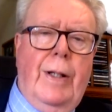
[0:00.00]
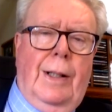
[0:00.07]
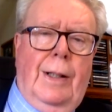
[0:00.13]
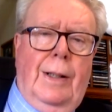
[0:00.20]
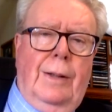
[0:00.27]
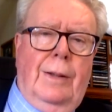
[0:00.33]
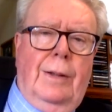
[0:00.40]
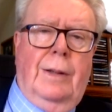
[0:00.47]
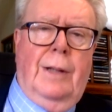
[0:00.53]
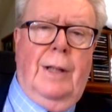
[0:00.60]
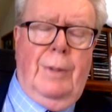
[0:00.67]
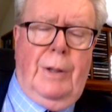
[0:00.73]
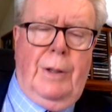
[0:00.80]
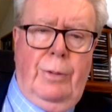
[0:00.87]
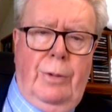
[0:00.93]
Uh,
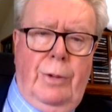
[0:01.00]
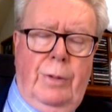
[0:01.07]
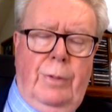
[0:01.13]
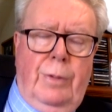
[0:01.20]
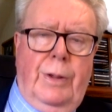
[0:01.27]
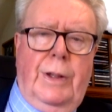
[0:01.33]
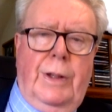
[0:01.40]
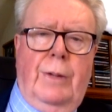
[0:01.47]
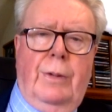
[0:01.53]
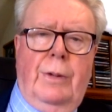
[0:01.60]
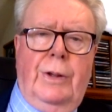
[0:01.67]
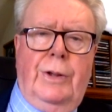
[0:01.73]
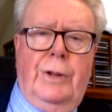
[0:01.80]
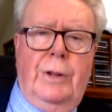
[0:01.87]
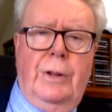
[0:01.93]
Labor can work with a
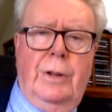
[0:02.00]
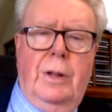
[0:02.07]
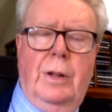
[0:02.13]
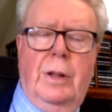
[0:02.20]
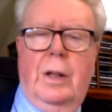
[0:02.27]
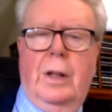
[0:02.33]
coalition.